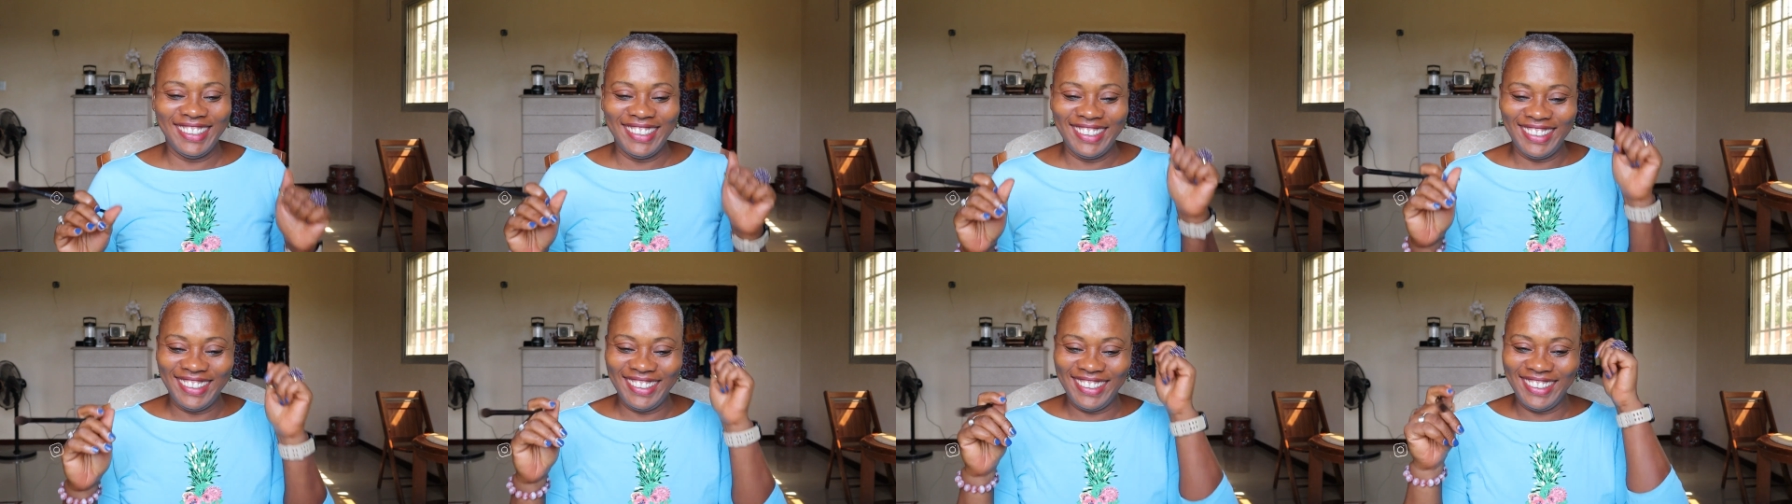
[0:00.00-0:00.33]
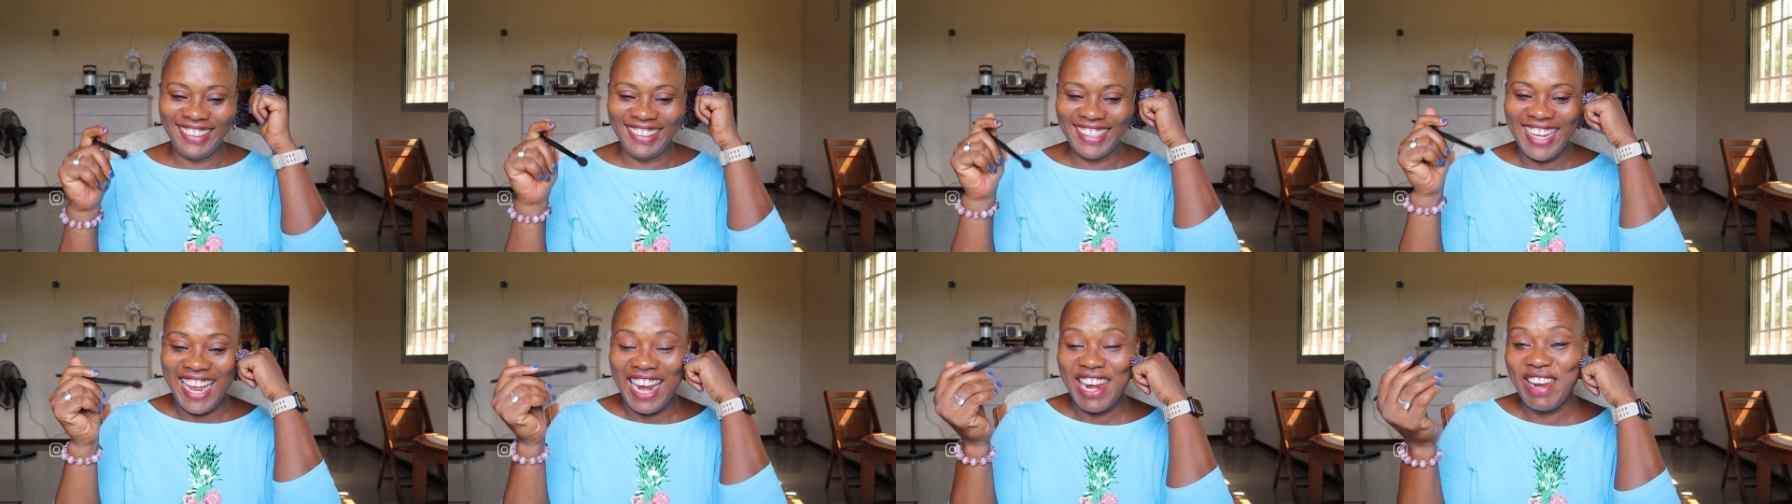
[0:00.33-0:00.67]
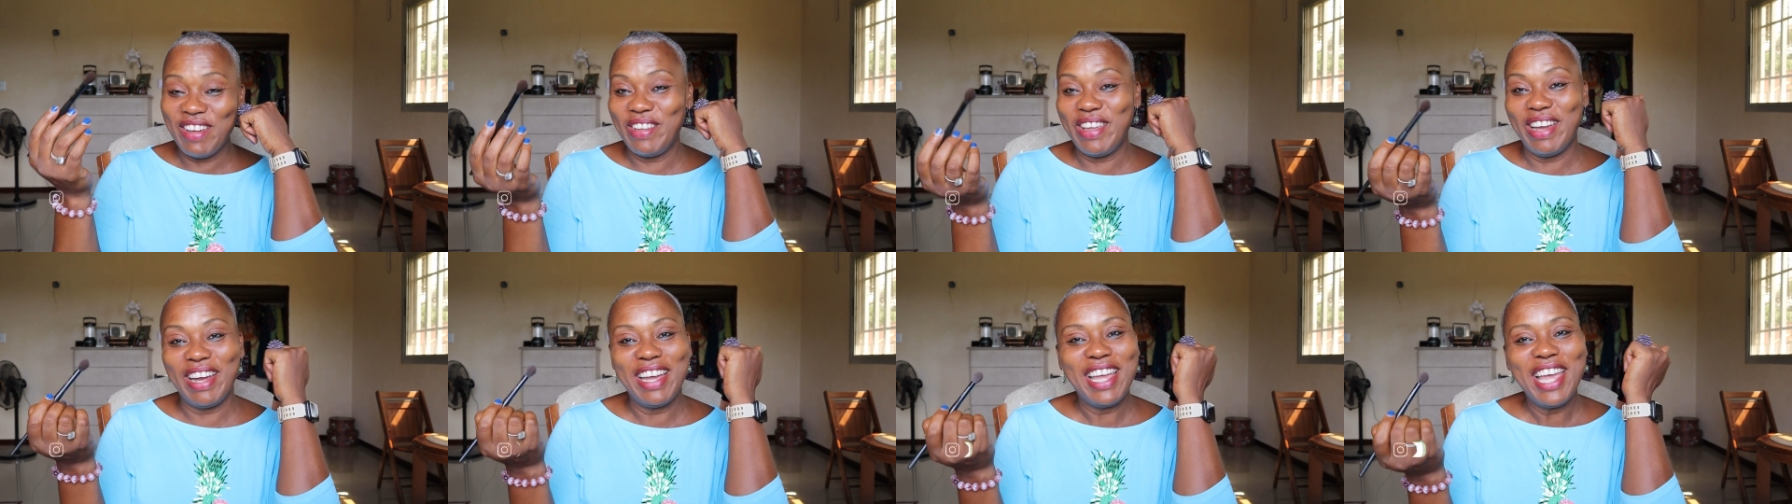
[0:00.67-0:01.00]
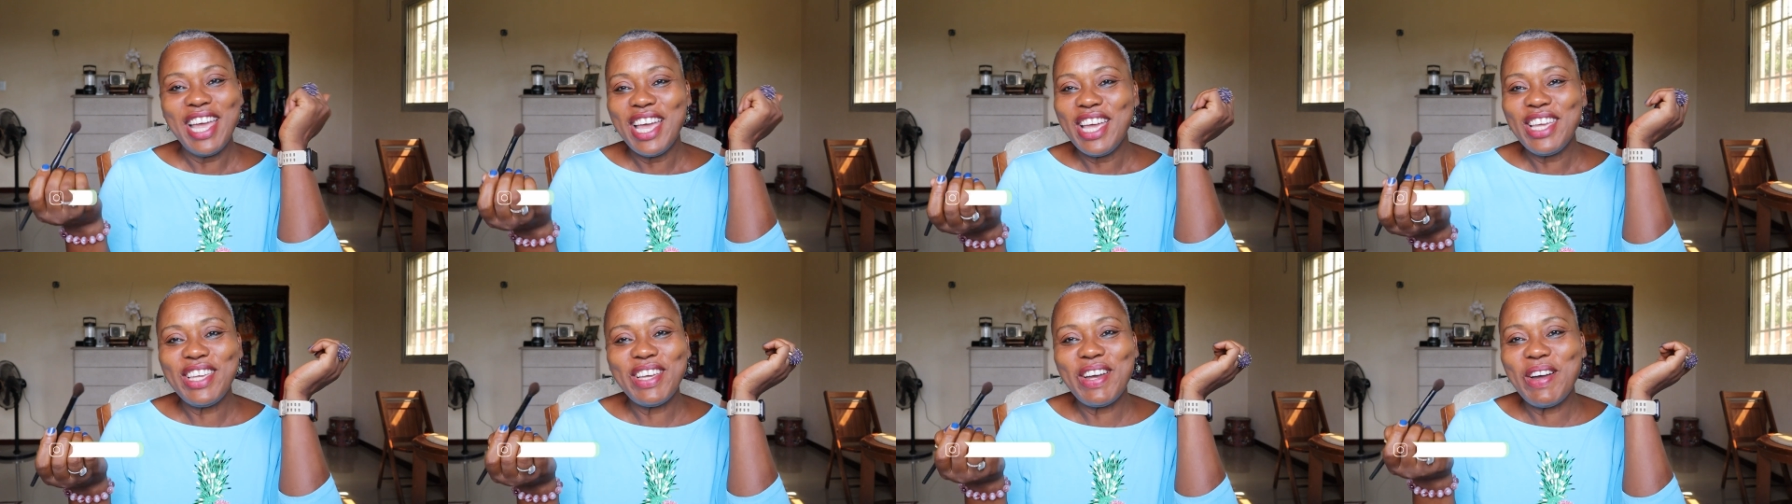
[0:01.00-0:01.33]
you, you
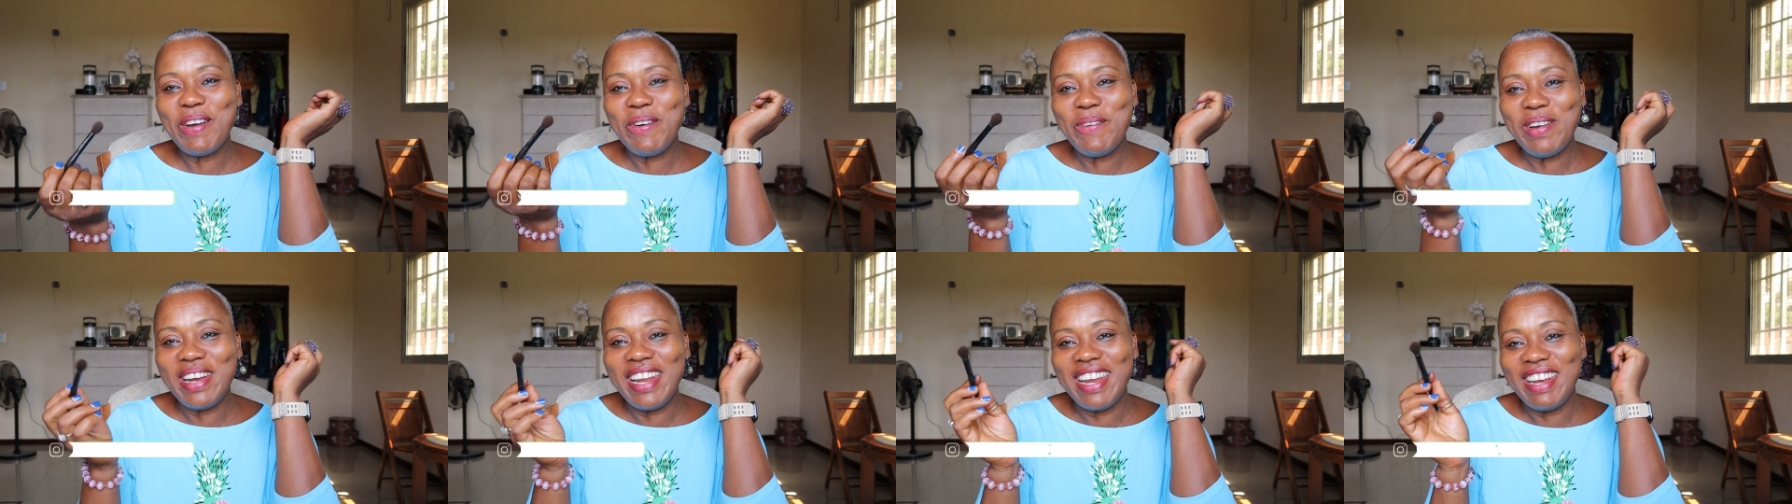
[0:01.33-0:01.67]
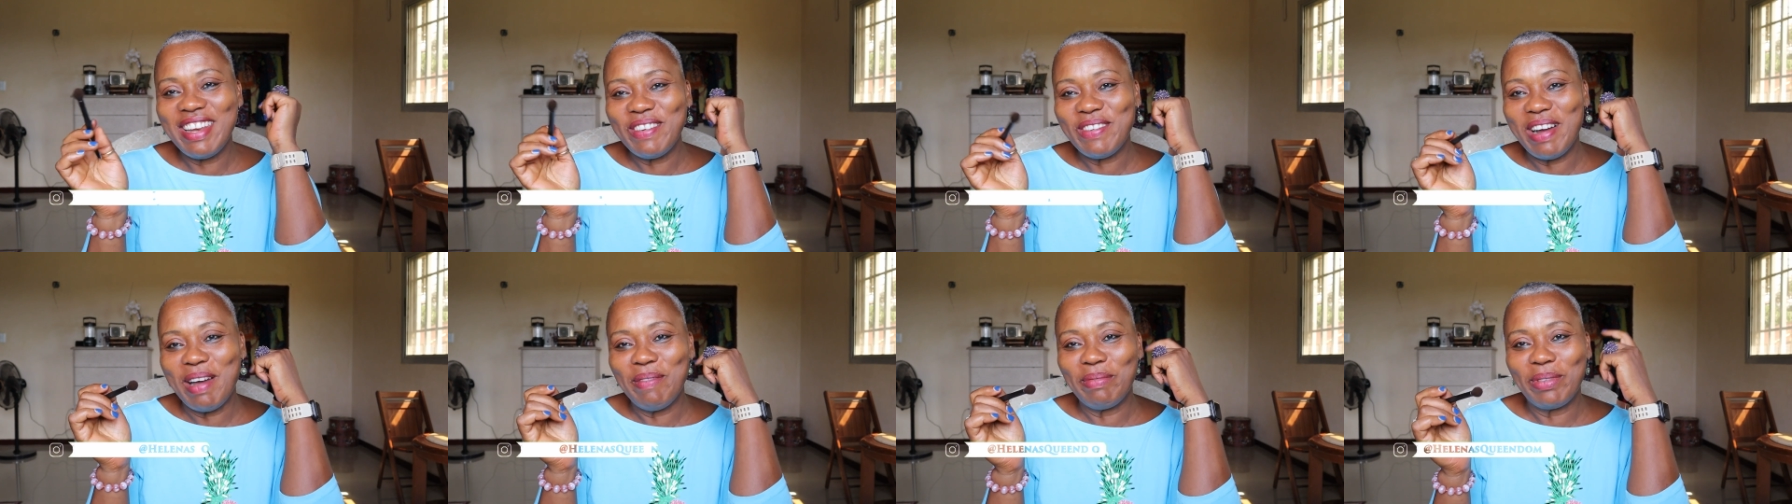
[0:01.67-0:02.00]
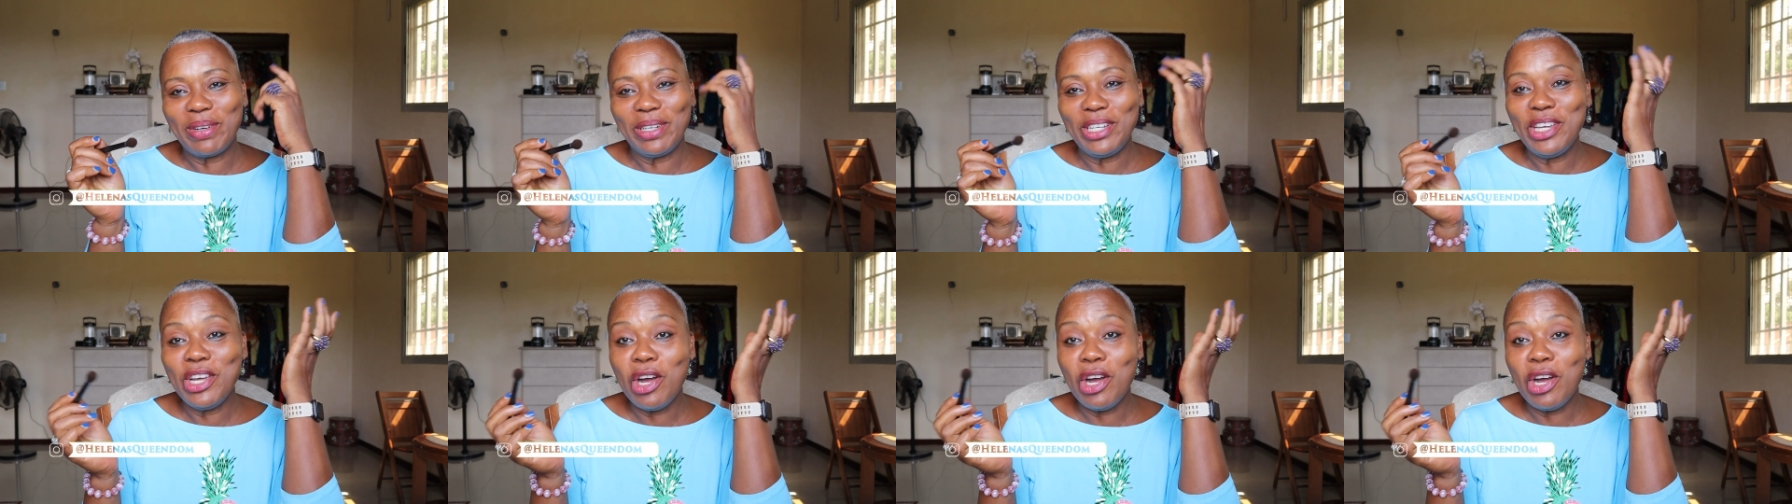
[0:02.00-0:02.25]
already know I'm